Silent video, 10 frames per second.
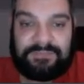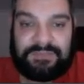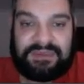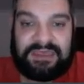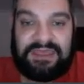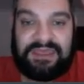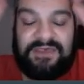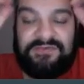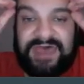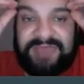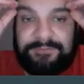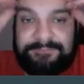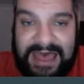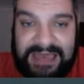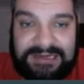okay, that the
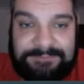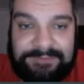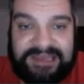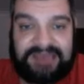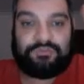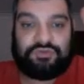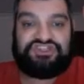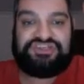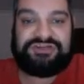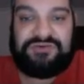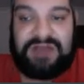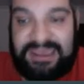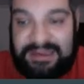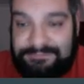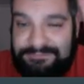marketing plan will
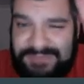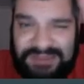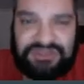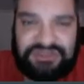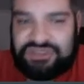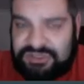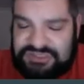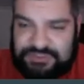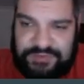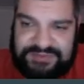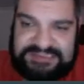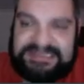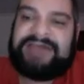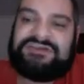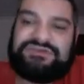generate $1 million worth of
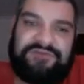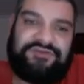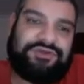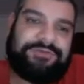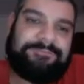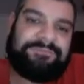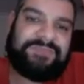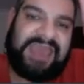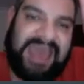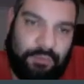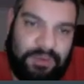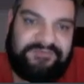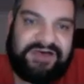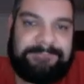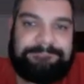sales revenue.
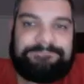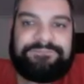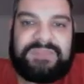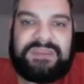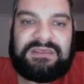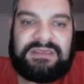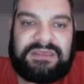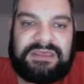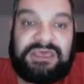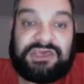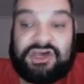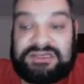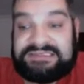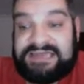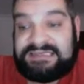However, it
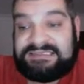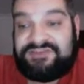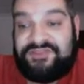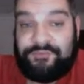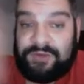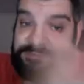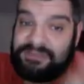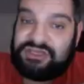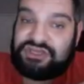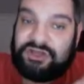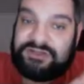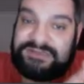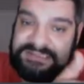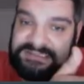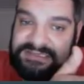cost us $3 million
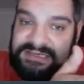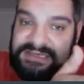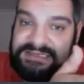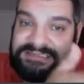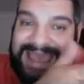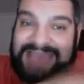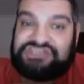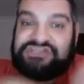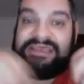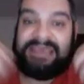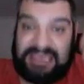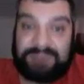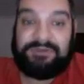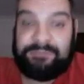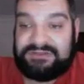to actually
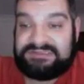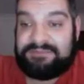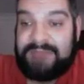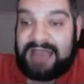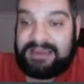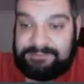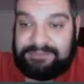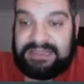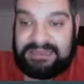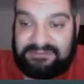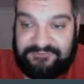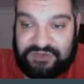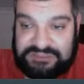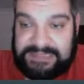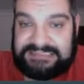implement the marketing plan in the
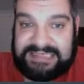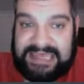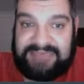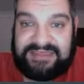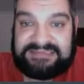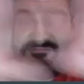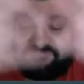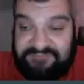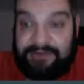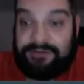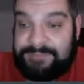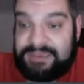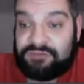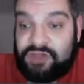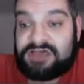first place. Okay, that's a very
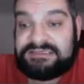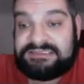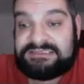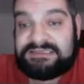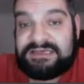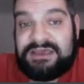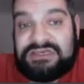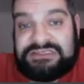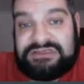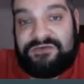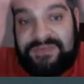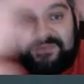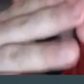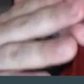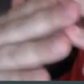big loss. So then
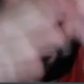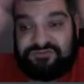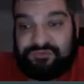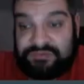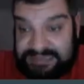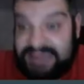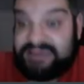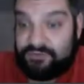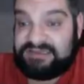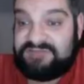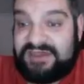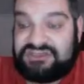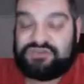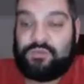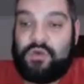they'd have to take corrective
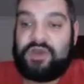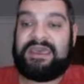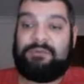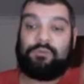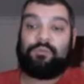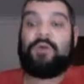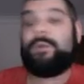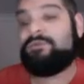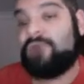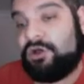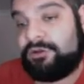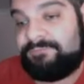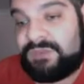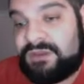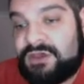action and work out, well, what went wrong?
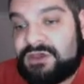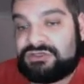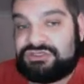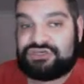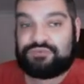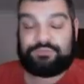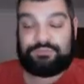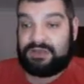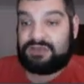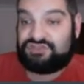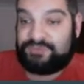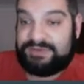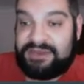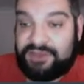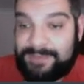Do we
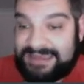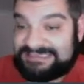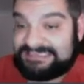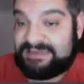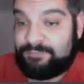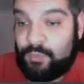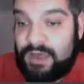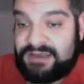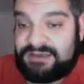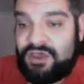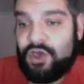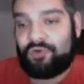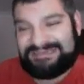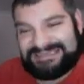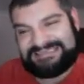need to go back to step one,
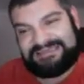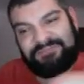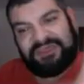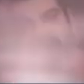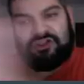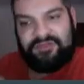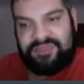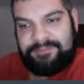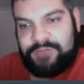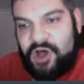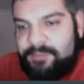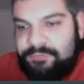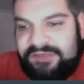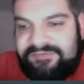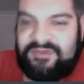or is there something along the
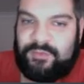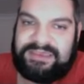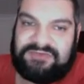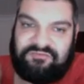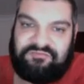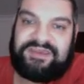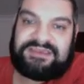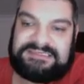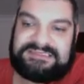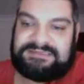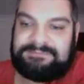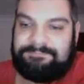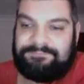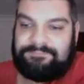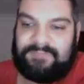pipeline there that we can fix?
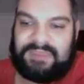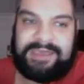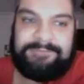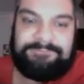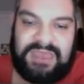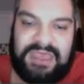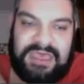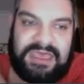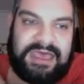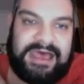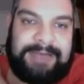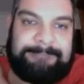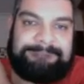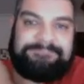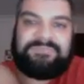Okay.
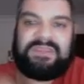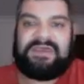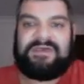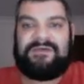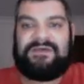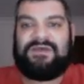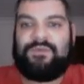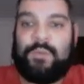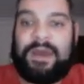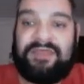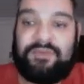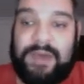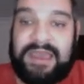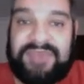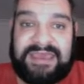One other
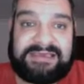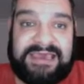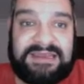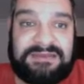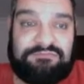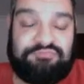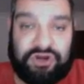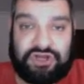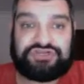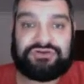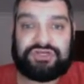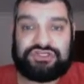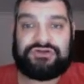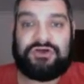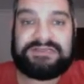way can monitor and
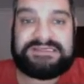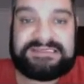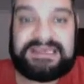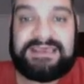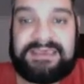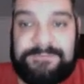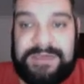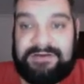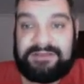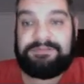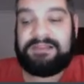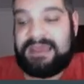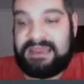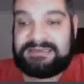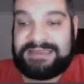control is comparing
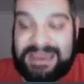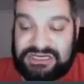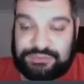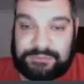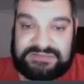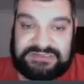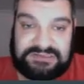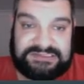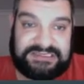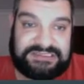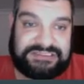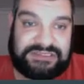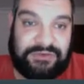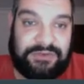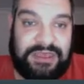planned and actual results here.
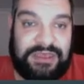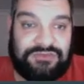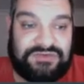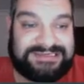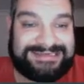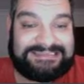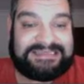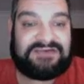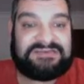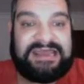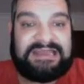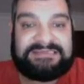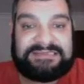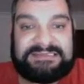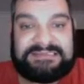So using a sales
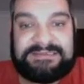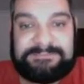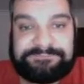analysis.